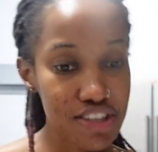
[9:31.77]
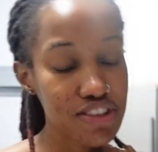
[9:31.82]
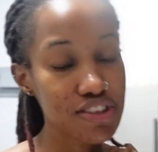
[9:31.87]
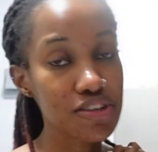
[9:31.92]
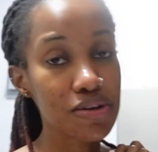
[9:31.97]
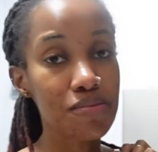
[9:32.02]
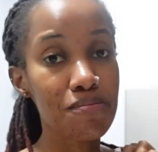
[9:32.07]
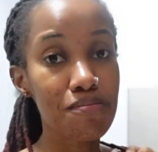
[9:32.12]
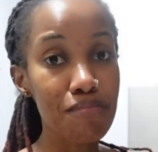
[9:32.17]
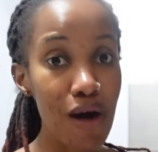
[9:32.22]

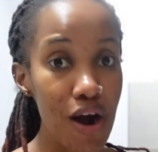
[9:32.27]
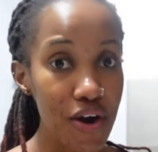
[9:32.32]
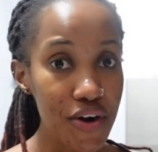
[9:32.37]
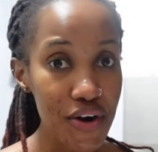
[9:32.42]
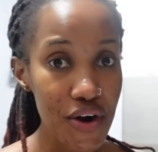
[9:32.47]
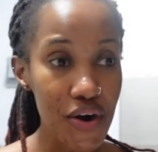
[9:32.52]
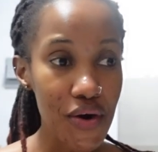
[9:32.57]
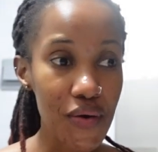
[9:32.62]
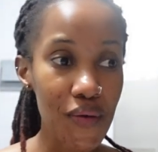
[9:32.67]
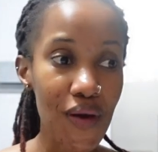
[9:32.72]

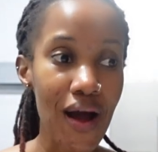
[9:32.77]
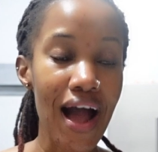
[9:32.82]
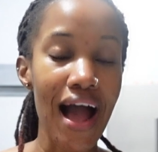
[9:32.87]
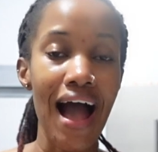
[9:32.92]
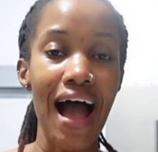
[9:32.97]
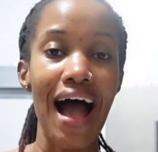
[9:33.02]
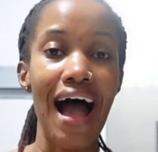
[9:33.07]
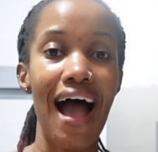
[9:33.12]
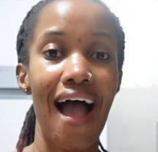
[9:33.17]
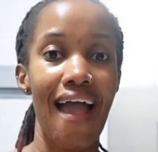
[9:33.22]
tomorrow
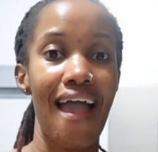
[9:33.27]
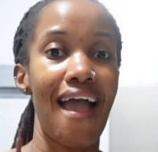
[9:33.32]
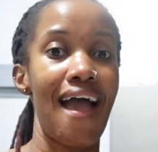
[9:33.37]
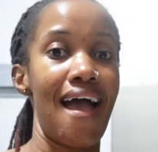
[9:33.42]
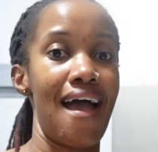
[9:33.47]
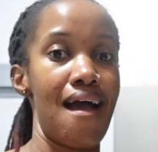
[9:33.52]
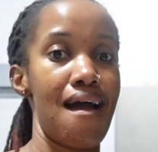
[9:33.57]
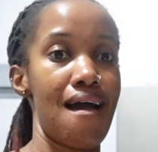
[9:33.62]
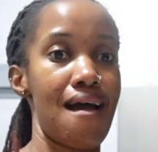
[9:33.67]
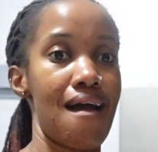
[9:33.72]
I
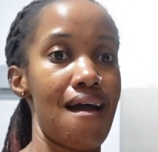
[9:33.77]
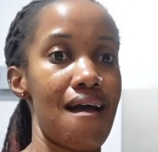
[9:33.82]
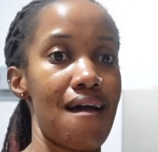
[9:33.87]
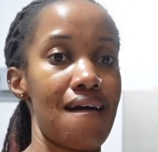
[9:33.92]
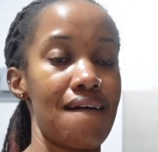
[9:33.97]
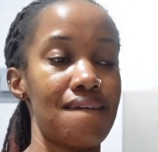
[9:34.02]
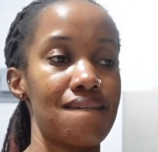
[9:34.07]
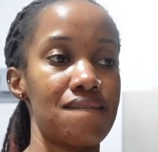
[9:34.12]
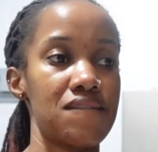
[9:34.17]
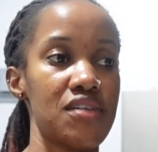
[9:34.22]

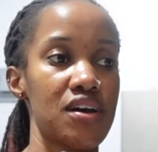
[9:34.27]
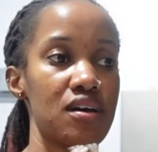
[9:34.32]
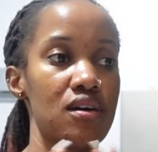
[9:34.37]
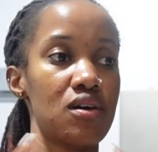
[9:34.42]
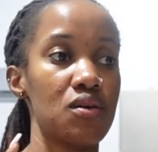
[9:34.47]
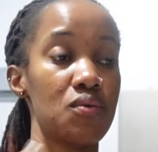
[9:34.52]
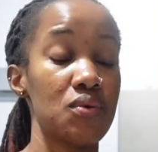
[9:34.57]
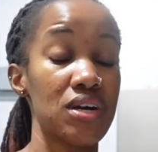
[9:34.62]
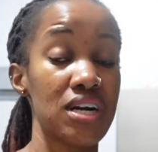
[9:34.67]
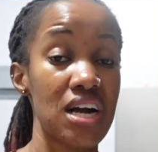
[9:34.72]
have
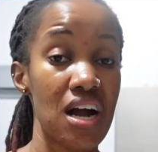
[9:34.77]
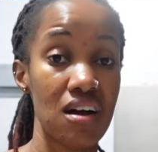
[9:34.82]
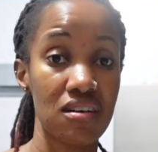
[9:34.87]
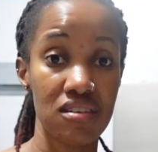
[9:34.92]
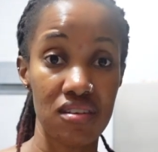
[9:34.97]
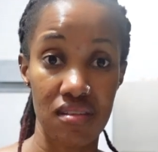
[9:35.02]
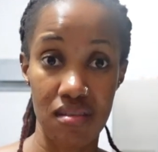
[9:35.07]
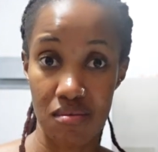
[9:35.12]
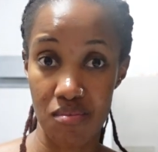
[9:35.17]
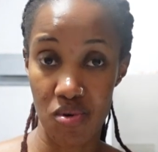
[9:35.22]
a
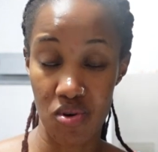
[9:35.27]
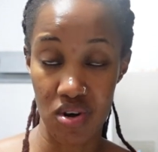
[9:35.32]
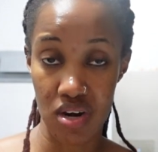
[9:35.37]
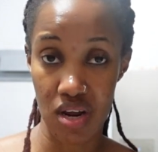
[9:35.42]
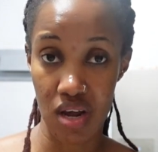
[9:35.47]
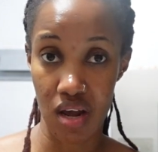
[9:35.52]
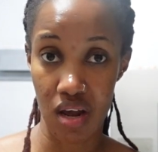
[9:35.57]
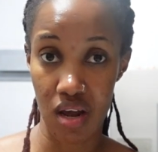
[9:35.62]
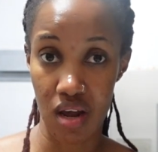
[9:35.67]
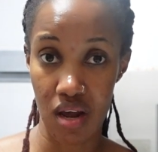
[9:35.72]
workout in the
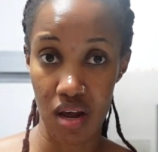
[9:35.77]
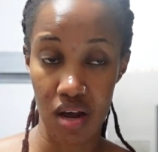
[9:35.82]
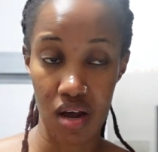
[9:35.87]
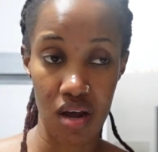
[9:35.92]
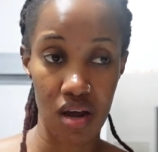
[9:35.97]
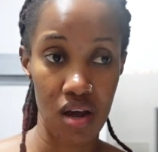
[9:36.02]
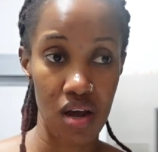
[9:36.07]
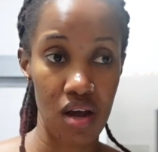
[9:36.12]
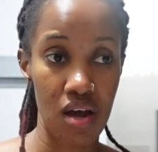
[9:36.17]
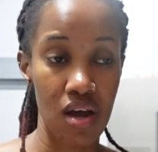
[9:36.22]
morning
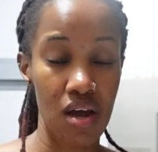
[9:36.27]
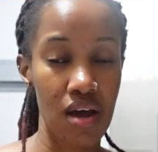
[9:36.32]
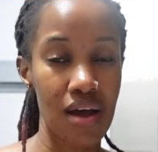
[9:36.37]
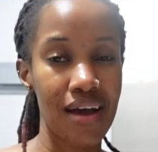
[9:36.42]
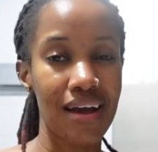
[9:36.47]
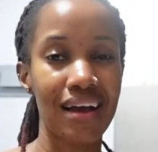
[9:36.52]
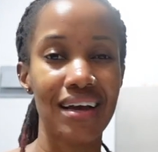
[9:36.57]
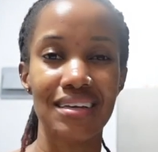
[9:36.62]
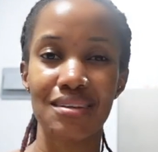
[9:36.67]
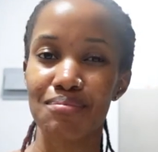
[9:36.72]

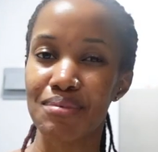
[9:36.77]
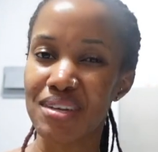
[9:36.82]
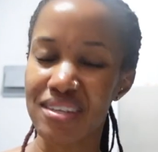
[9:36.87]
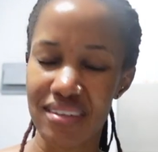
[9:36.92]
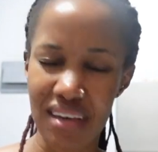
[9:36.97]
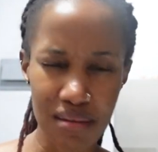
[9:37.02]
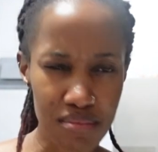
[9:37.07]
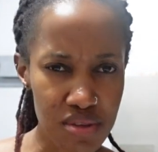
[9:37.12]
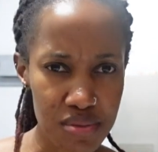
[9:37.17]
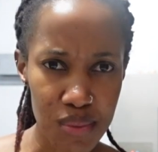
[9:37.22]
guys, please
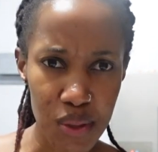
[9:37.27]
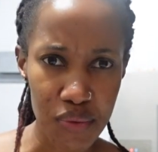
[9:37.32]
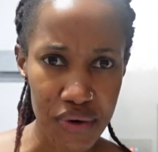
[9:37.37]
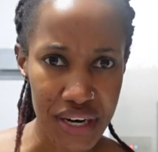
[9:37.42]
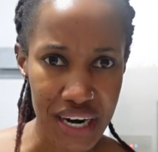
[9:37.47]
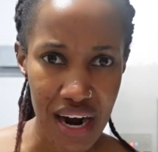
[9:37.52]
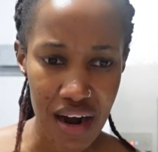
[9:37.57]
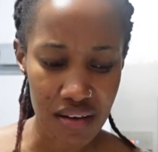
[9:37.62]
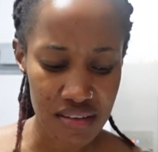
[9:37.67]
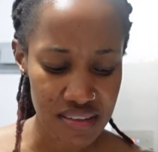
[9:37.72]
come to my
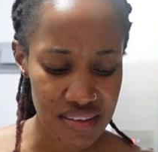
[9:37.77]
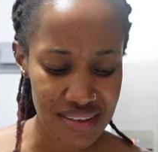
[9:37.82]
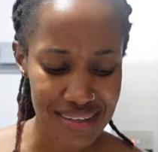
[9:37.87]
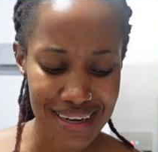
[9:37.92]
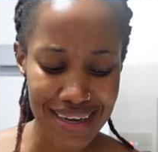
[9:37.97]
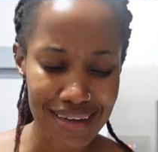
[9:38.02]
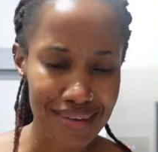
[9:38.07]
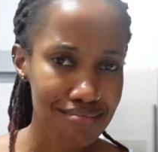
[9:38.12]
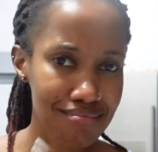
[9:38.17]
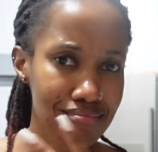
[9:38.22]
workouts.
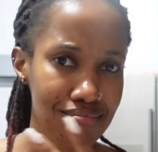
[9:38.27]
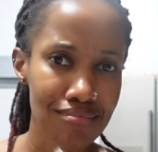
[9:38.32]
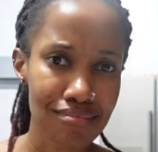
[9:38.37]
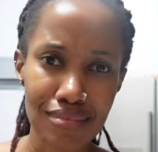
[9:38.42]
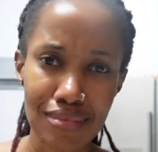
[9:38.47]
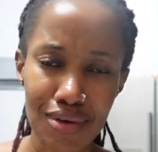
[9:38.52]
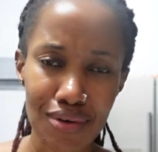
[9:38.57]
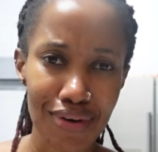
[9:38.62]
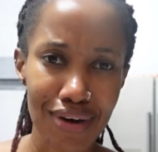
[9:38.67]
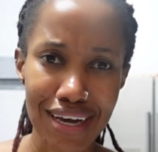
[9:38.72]
Like,
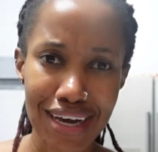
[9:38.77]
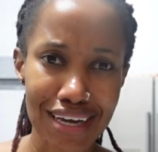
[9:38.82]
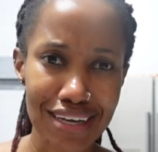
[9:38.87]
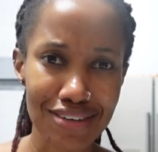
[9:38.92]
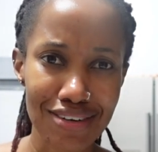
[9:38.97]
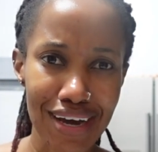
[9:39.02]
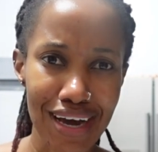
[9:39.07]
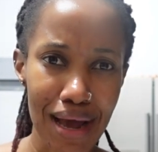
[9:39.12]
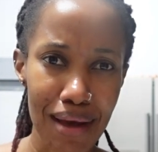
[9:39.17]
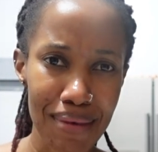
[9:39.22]
why are you guys
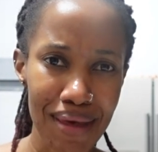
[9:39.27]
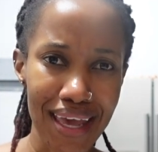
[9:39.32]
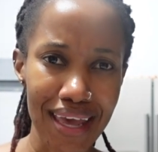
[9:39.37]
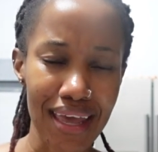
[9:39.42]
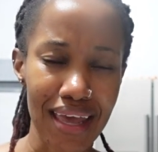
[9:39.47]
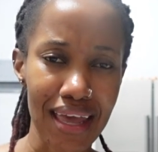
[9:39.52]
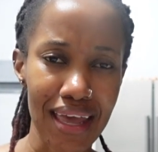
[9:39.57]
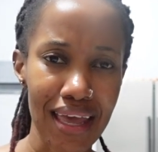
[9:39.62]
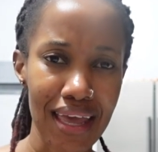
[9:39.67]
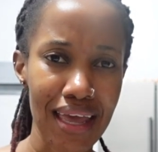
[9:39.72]
not coming?
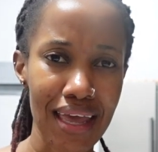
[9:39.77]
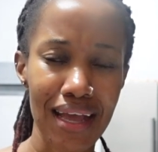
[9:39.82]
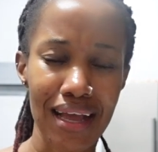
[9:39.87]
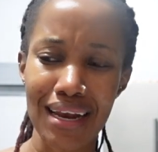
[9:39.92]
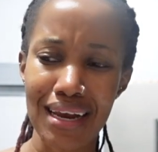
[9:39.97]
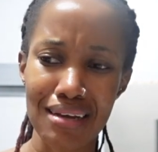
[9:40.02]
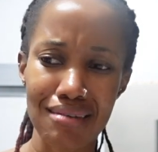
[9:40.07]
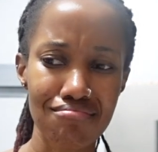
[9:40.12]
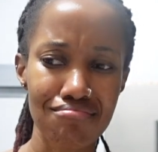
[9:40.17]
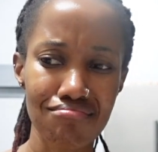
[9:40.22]

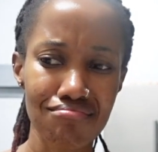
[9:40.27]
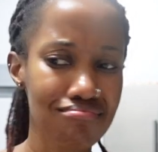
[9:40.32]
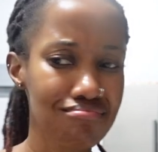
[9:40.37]
Like,